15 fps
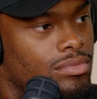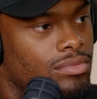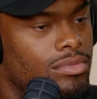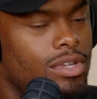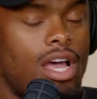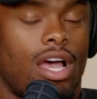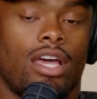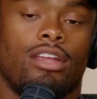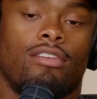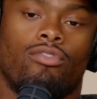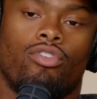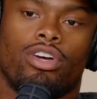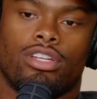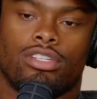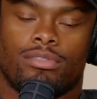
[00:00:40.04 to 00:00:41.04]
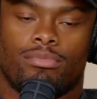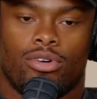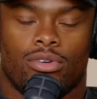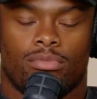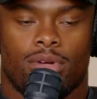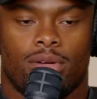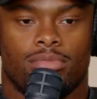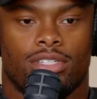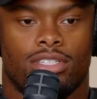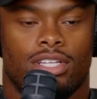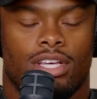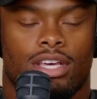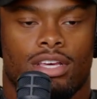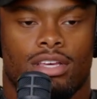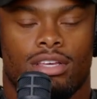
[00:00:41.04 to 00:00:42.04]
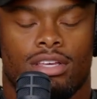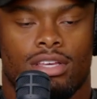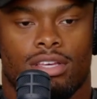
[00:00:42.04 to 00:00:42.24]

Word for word: No, I ain't avoiding the smoke, but I'm just saying